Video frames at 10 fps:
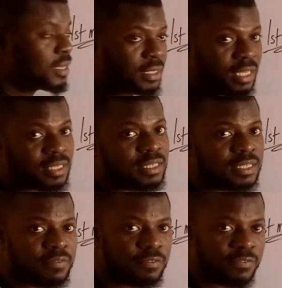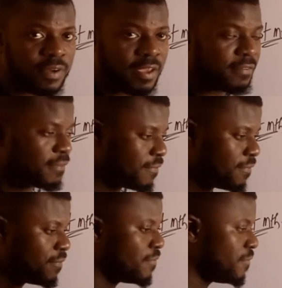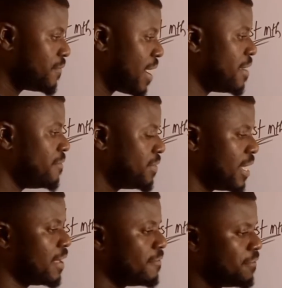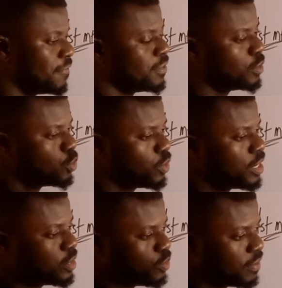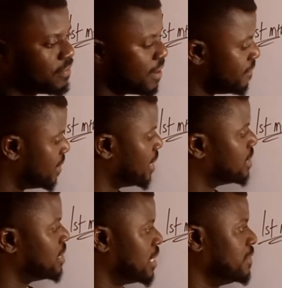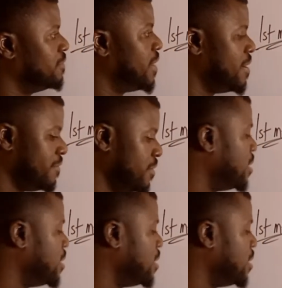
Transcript: that is 7 5 5 10 15 20 25 30 35